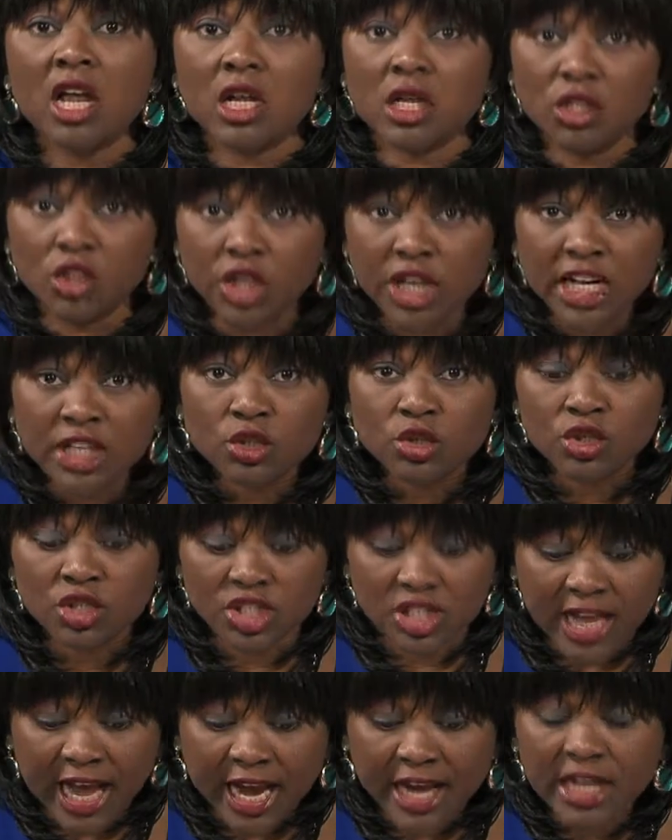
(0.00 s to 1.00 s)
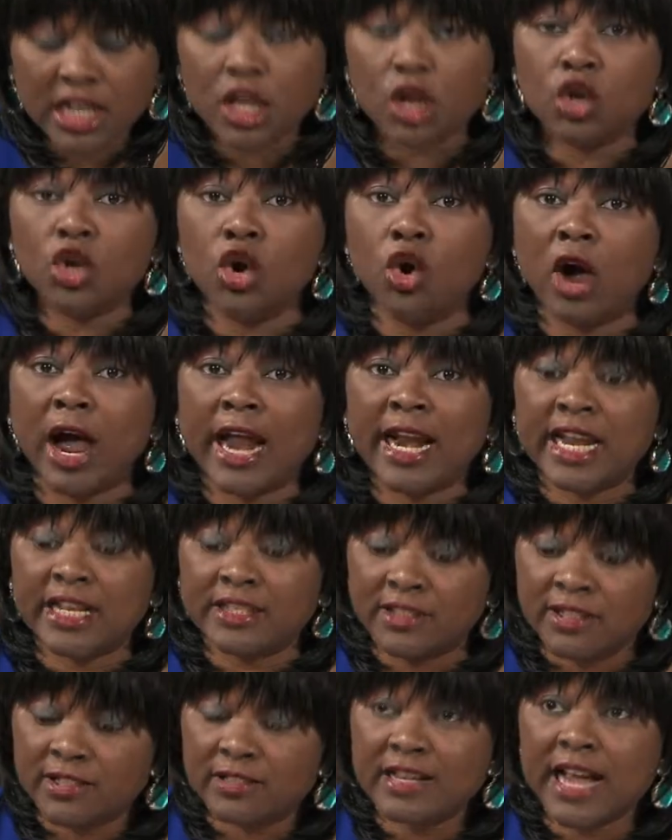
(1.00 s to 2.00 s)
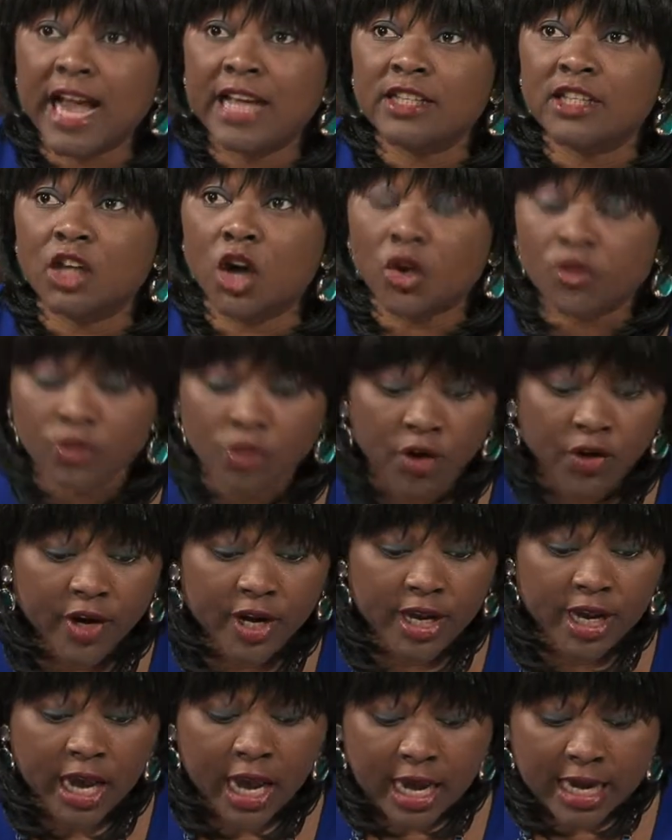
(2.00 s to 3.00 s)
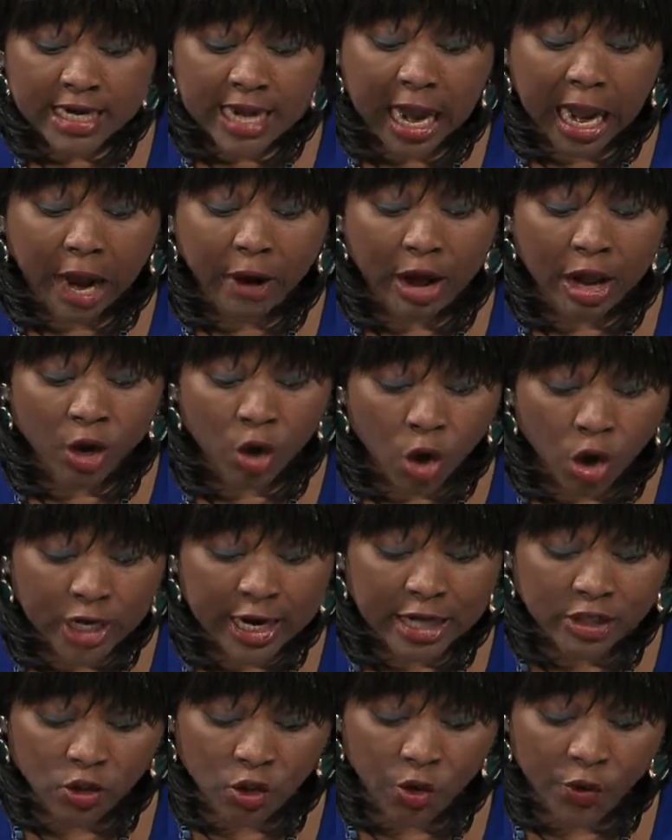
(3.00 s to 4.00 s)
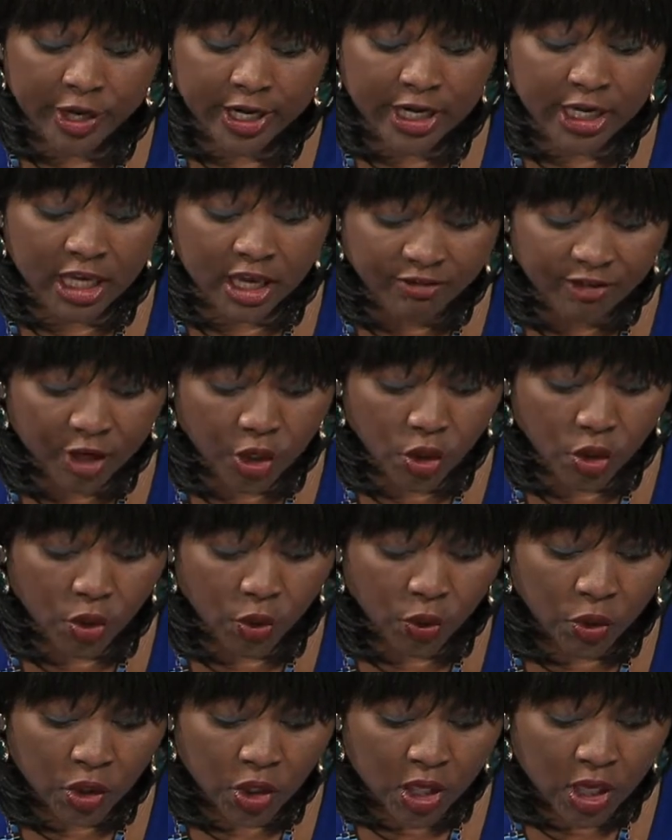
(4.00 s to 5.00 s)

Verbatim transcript: you need to stand, you know, and exercise the authority that our Lord has already given you.